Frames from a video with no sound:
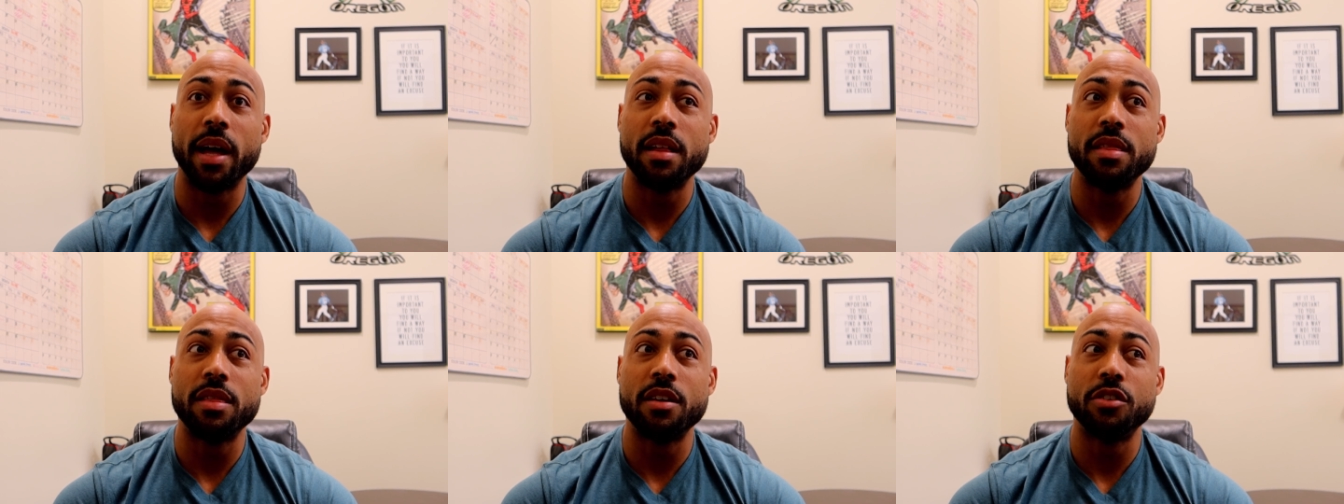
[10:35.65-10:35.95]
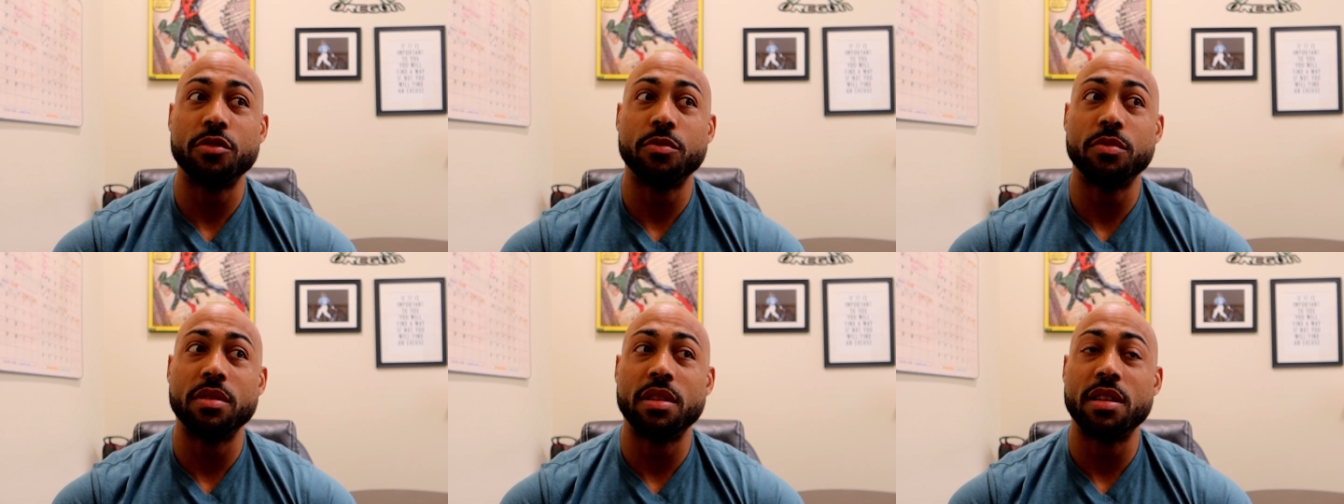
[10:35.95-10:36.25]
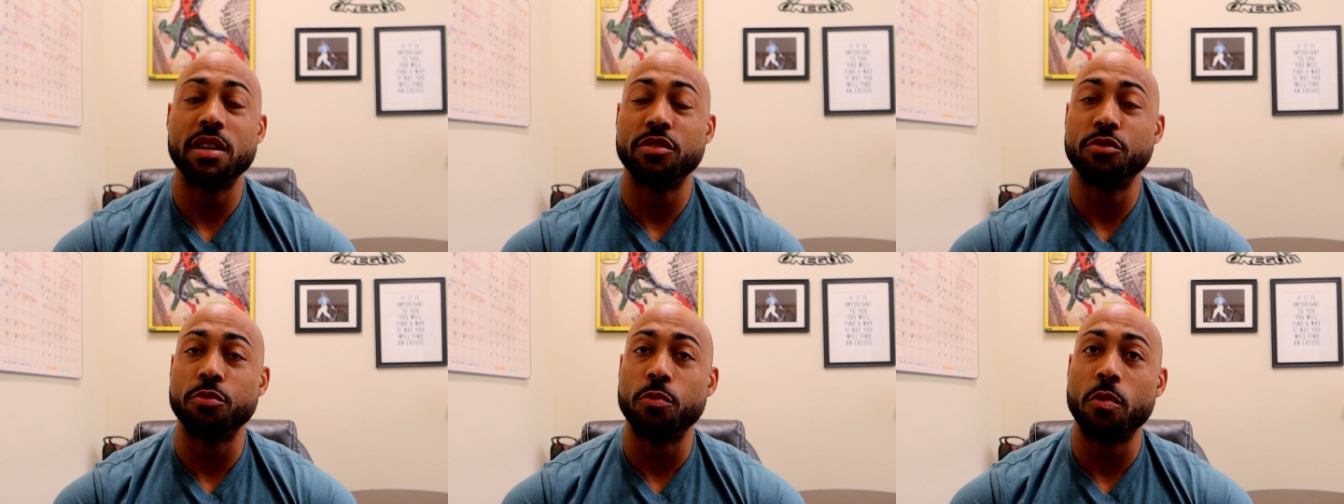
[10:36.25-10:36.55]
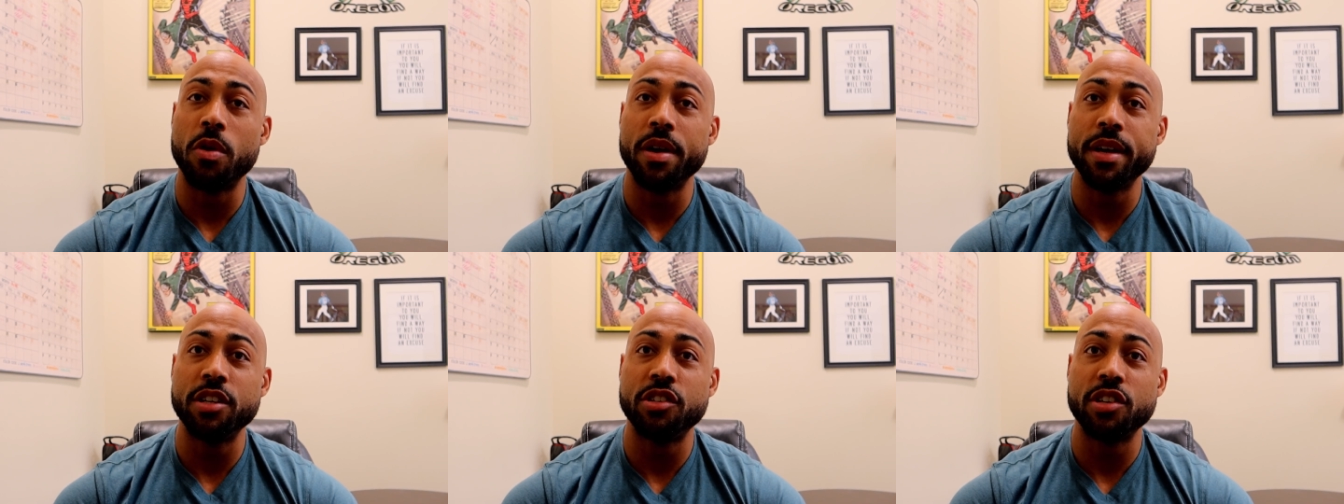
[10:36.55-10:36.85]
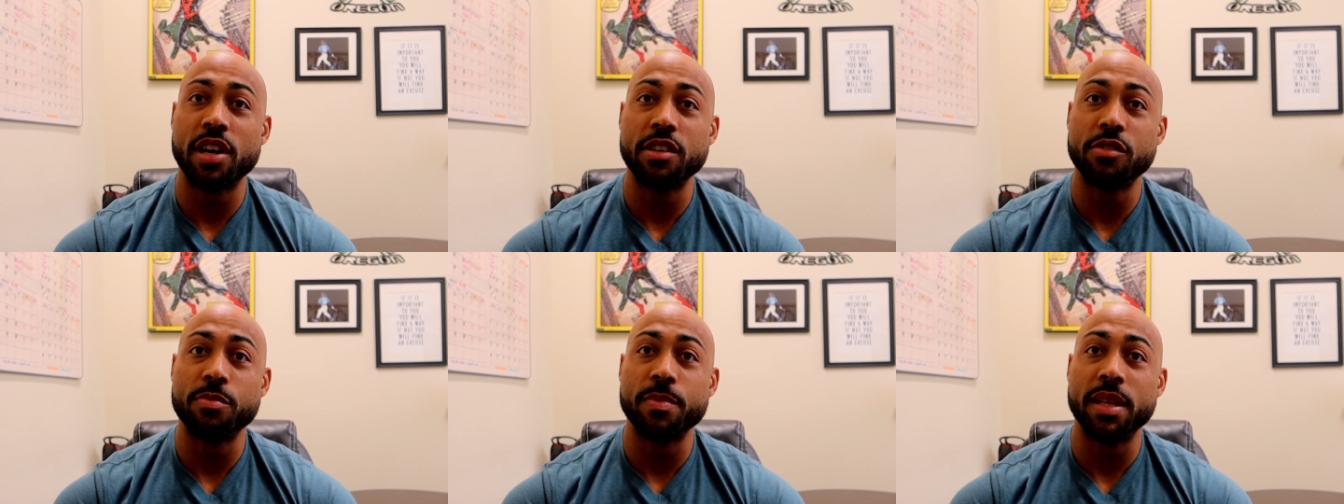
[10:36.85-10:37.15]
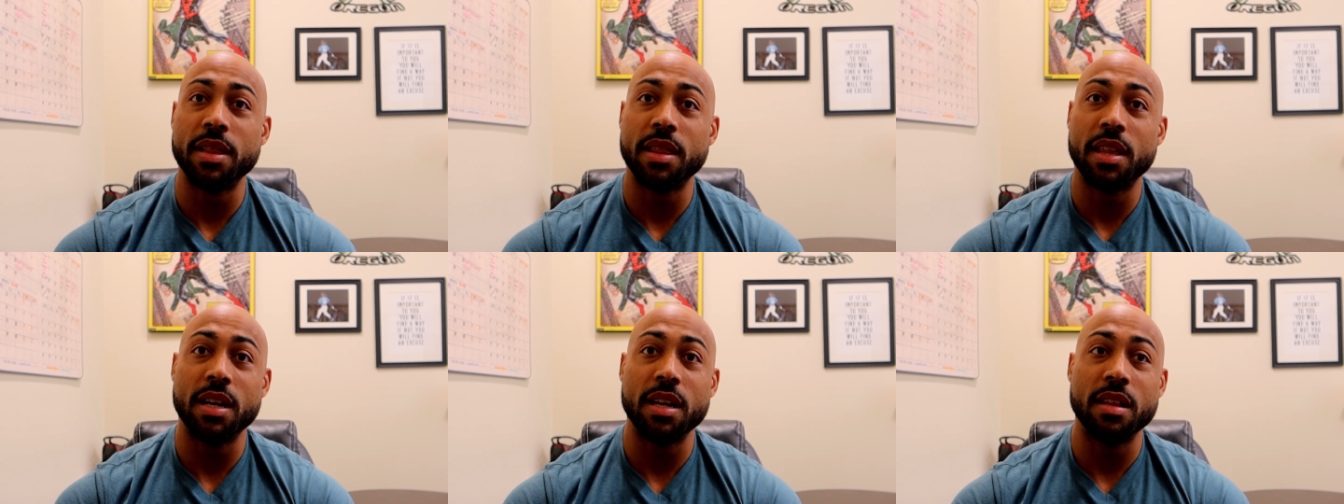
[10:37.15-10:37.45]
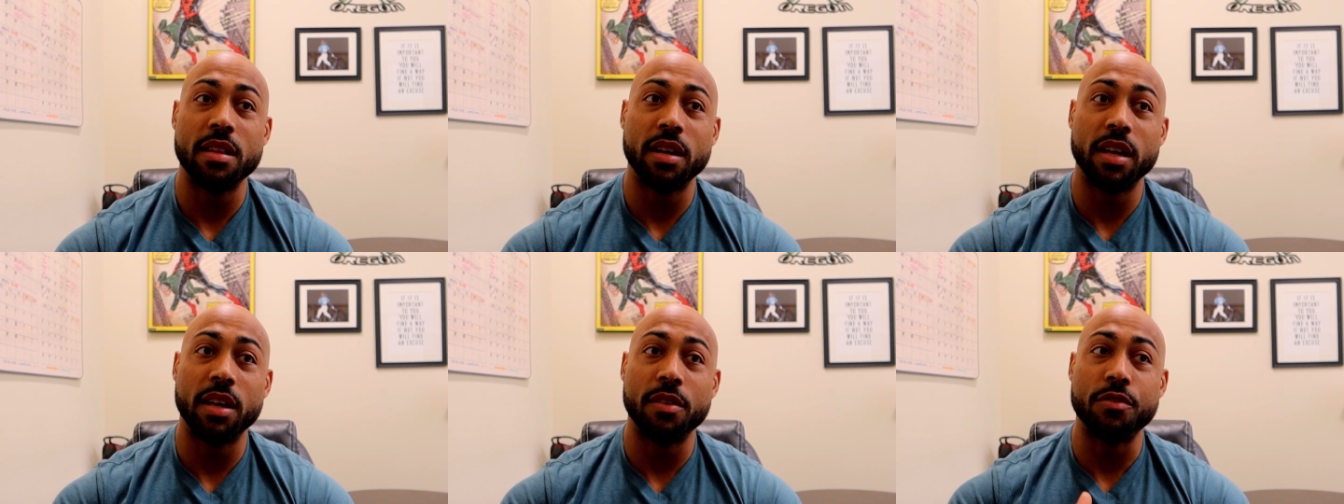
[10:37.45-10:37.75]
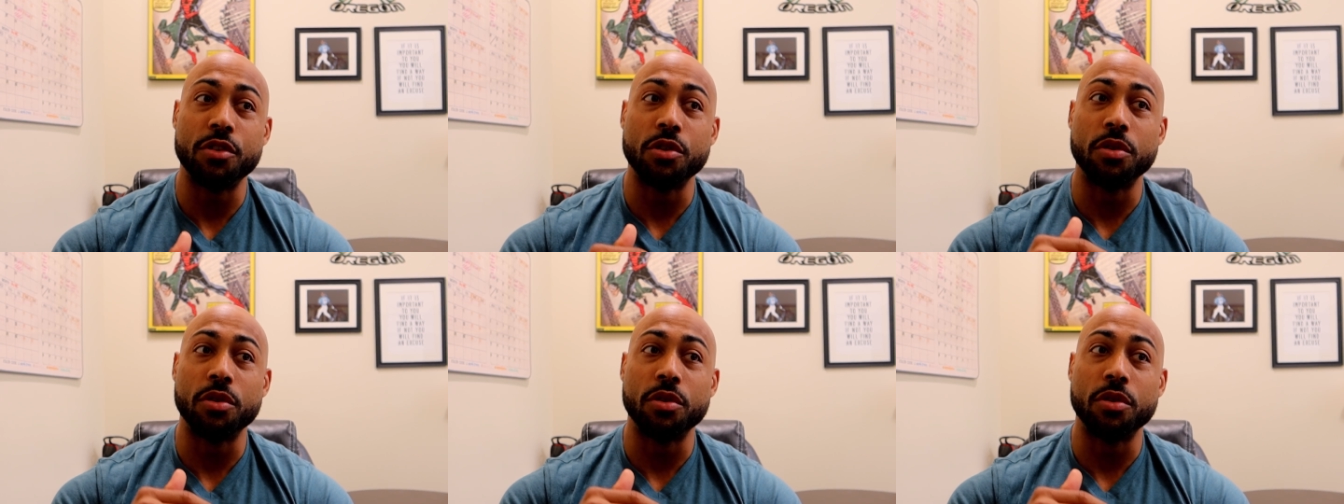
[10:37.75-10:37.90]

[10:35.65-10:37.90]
there's one adjustment that either gives